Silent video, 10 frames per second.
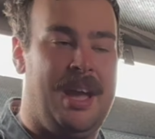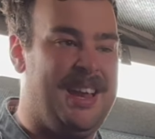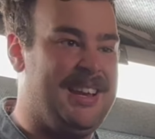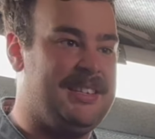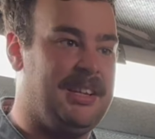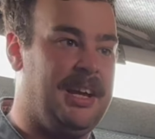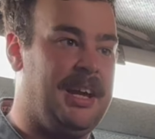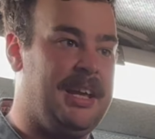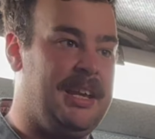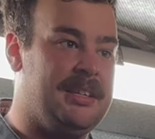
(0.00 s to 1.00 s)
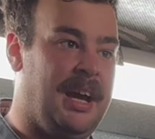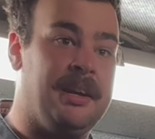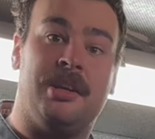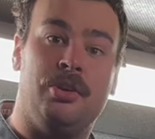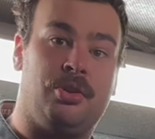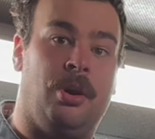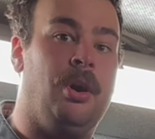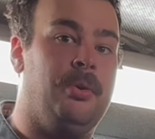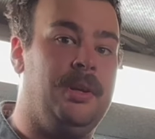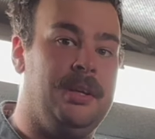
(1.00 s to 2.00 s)
and it is
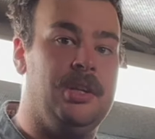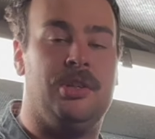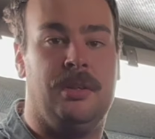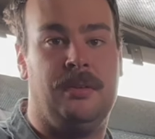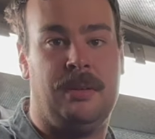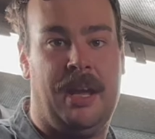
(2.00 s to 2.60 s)
uncontrolled ignition,